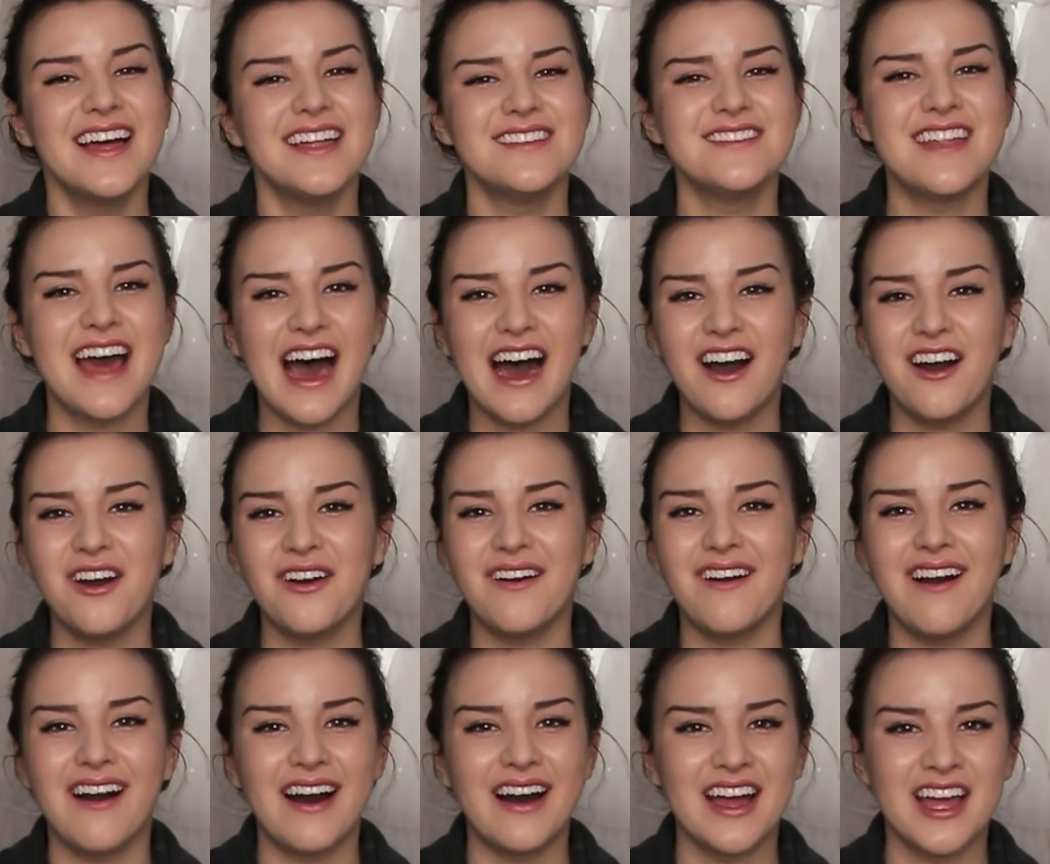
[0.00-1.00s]

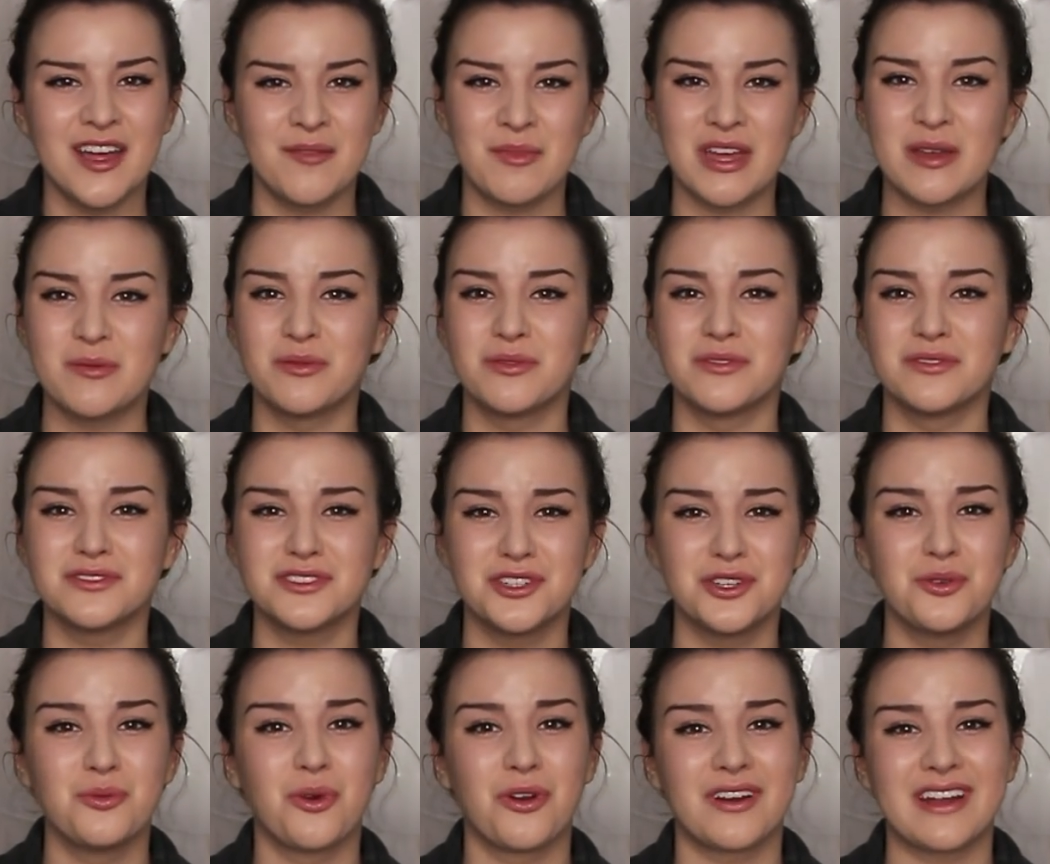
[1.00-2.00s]
Now I am able
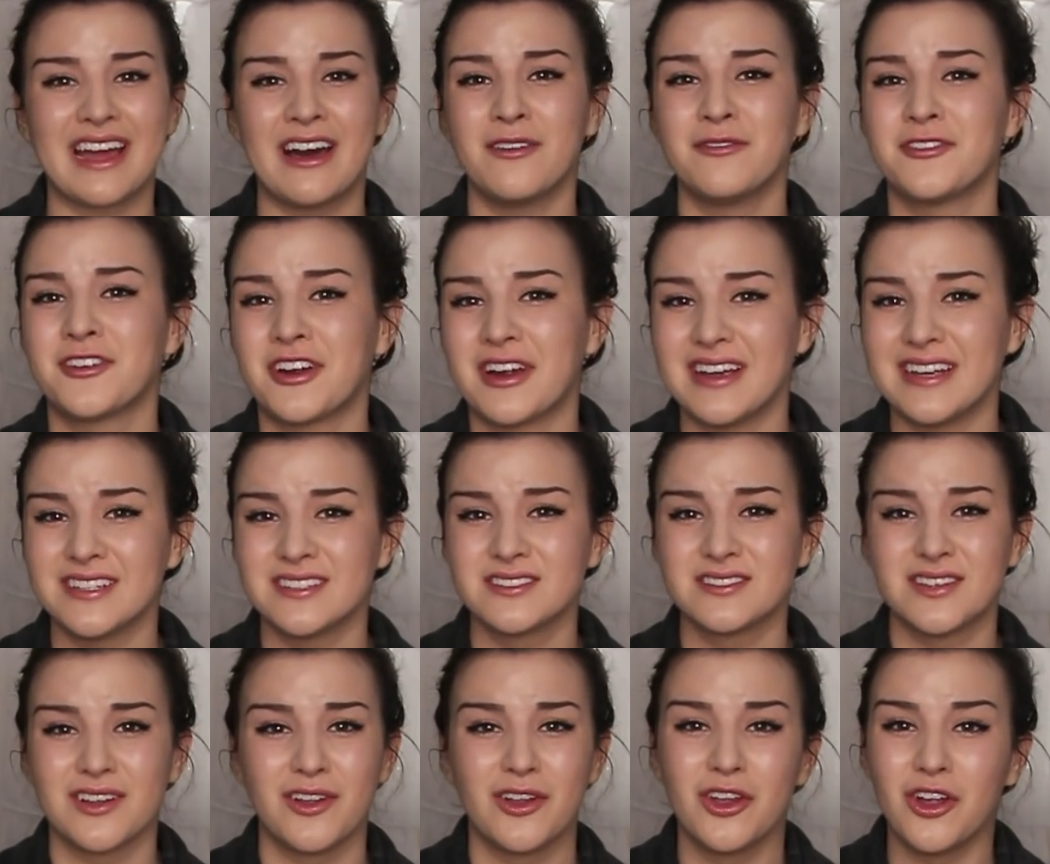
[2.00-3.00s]
to work out for
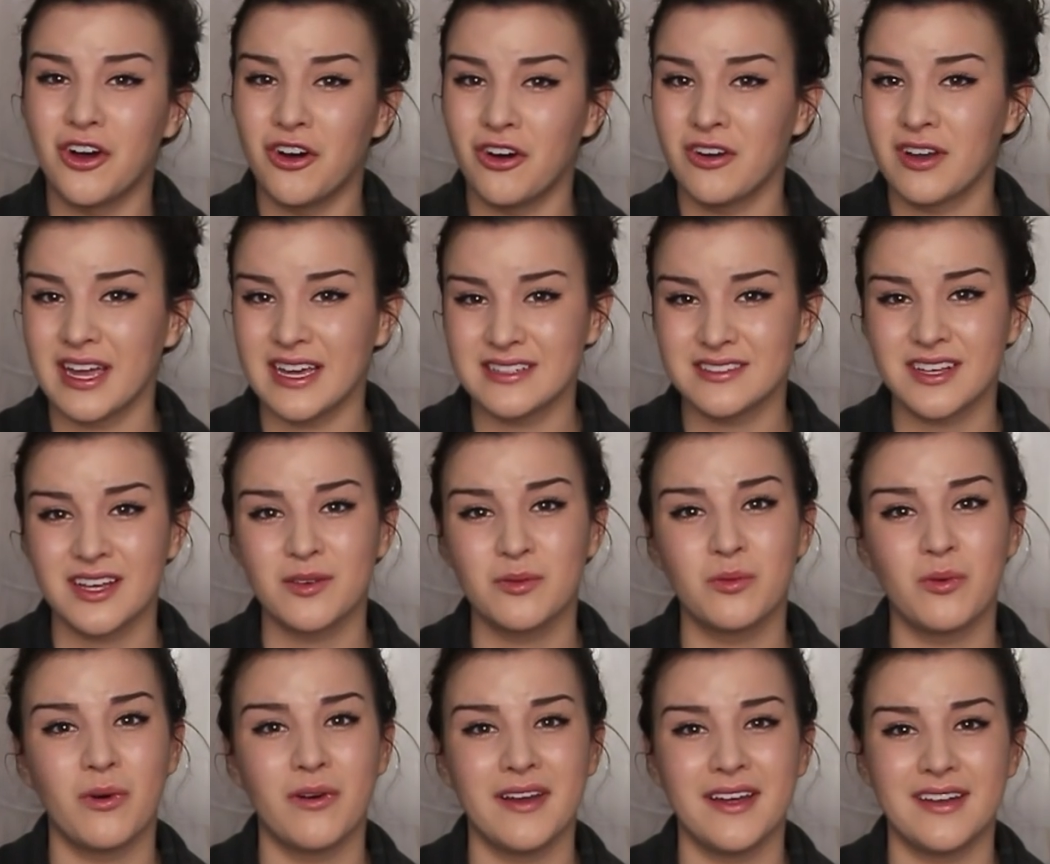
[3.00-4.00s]
as long as I
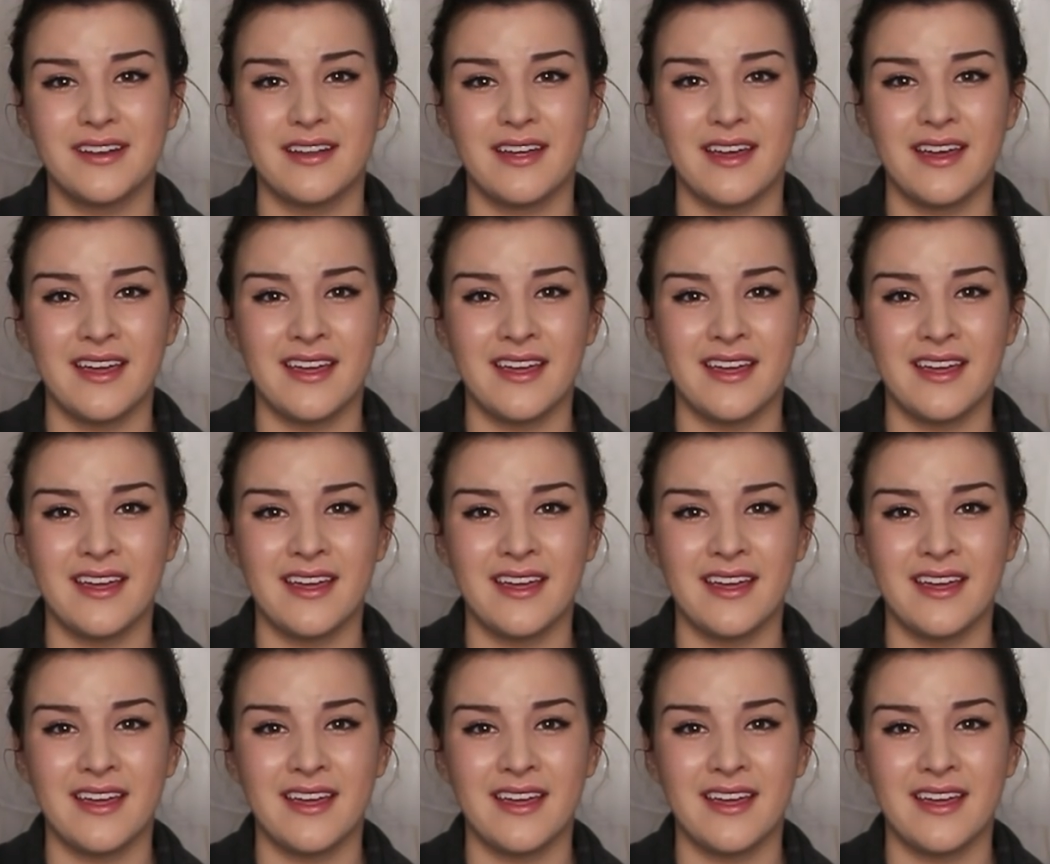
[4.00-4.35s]
want,